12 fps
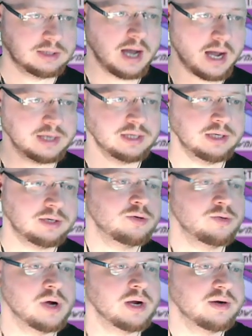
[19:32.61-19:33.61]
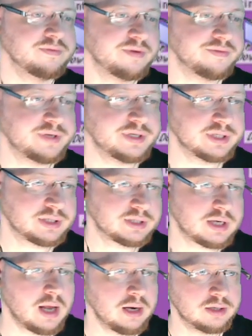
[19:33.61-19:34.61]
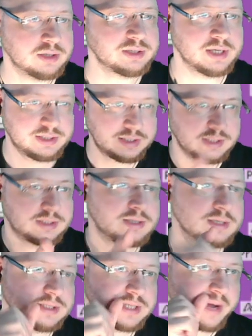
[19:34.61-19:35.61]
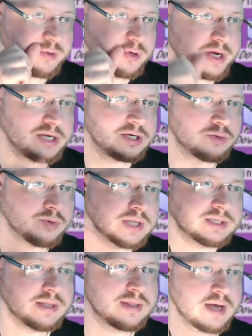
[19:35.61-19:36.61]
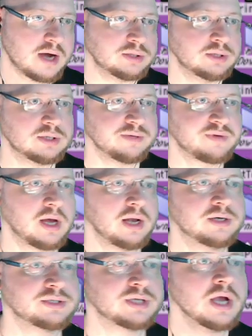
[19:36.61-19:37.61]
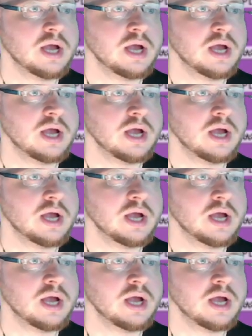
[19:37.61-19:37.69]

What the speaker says: I need 256 colors, and since this emulator runs in thousands of colors,